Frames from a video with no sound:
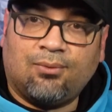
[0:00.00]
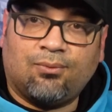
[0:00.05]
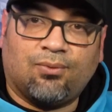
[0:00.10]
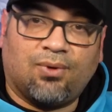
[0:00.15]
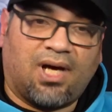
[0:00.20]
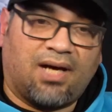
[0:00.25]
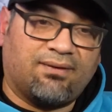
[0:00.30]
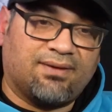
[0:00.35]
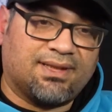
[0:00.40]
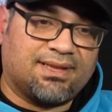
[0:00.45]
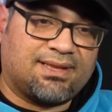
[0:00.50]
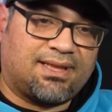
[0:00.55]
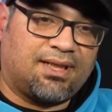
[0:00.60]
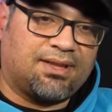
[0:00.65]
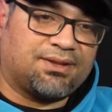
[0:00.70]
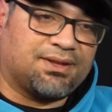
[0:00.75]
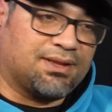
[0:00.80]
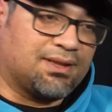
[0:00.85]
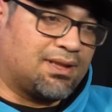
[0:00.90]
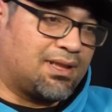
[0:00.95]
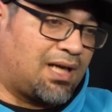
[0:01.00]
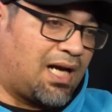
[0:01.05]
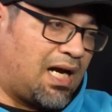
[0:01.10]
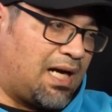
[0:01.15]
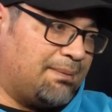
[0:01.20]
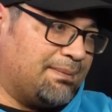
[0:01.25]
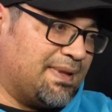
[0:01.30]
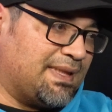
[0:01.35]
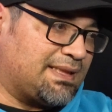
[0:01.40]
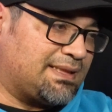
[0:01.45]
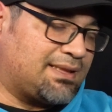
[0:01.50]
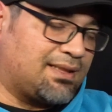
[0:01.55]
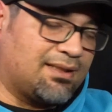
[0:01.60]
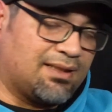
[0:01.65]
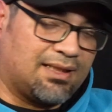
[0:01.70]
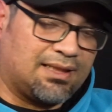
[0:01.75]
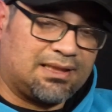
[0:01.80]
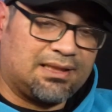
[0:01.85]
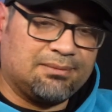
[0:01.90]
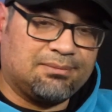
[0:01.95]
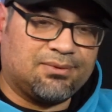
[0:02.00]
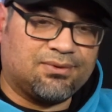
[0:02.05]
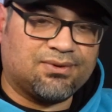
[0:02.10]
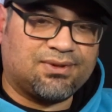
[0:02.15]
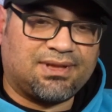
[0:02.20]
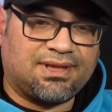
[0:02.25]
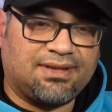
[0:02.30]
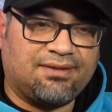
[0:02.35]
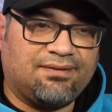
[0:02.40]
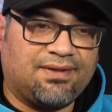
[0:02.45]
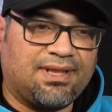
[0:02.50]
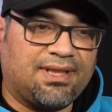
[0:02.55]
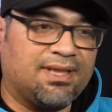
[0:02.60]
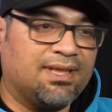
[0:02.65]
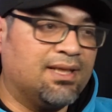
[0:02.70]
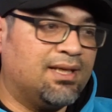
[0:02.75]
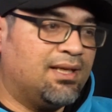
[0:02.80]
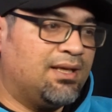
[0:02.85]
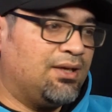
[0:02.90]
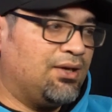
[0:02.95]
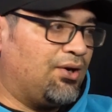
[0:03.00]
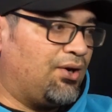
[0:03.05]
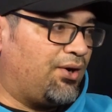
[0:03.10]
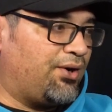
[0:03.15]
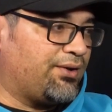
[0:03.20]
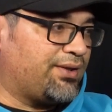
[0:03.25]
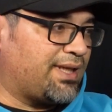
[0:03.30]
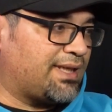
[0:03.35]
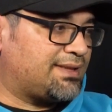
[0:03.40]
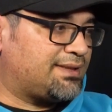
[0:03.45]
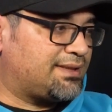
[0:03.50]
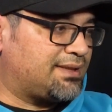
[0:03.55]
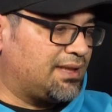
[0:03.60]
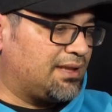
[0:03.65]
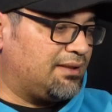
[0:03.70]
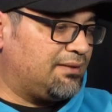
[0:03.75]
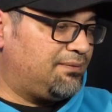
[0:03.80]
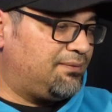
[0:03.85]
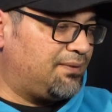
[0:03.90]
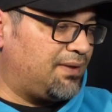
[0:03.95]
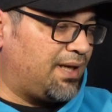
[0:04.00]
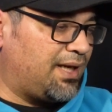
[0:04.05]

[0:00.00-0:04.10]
We'll have a discussion, comics, collectibles, TV, all that stuff.